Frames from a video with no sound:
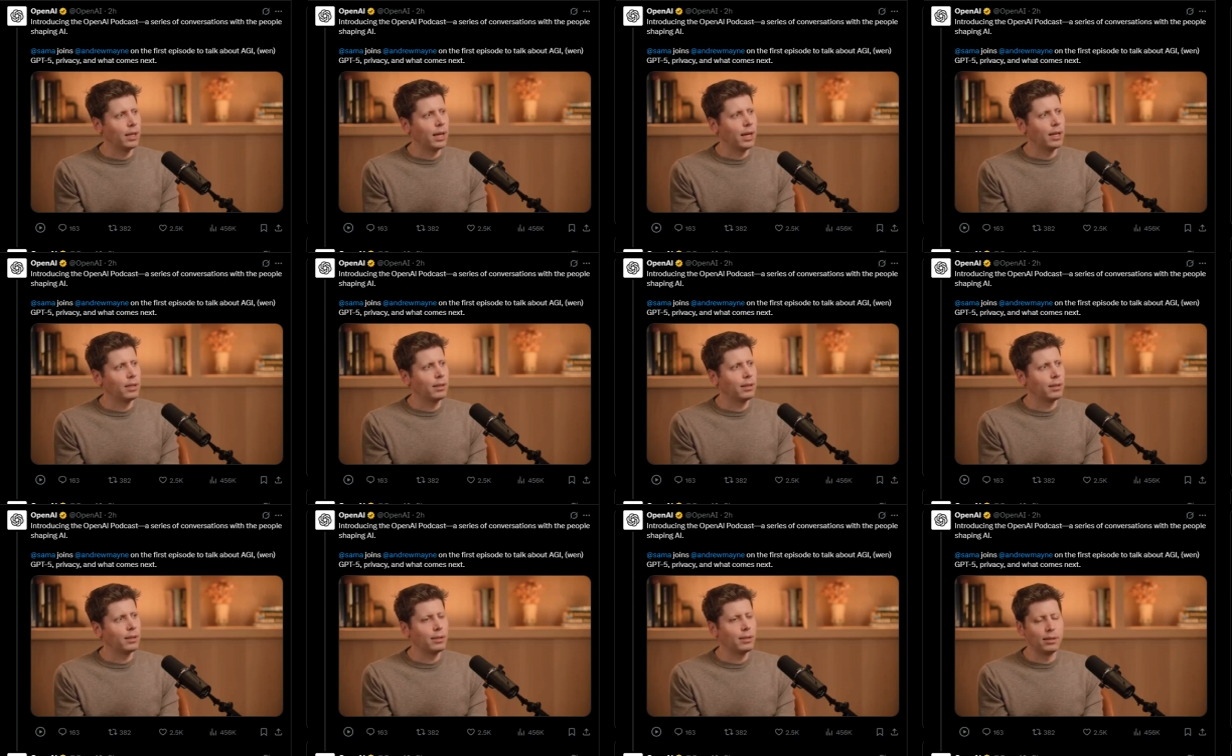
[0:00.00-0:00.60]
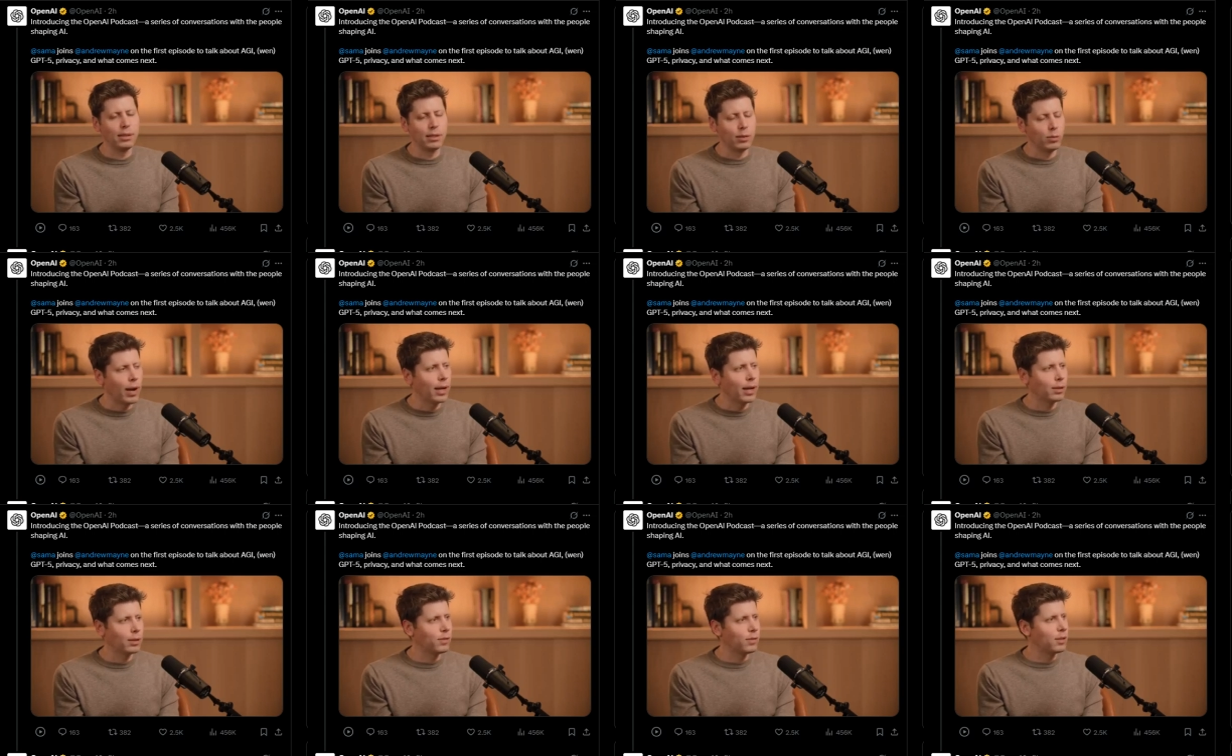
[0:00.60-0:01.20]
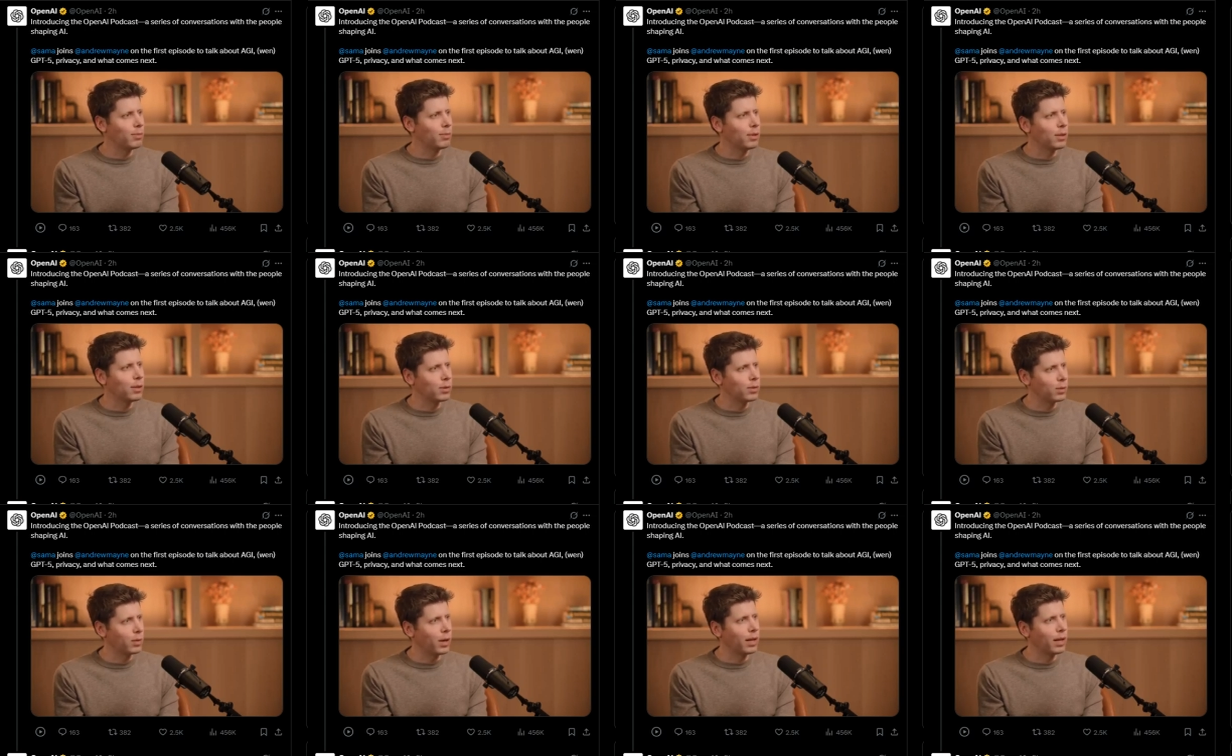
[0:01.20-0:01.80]
to get these racks of
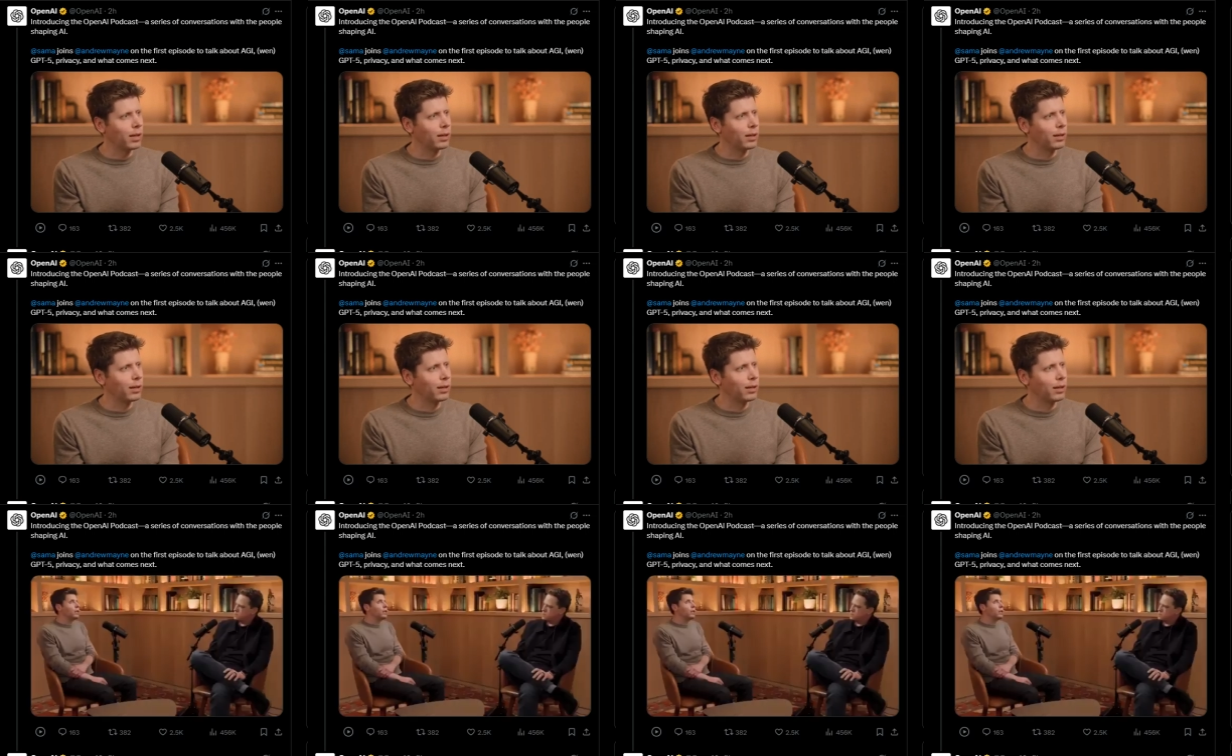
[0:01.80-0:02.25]
GPUs running.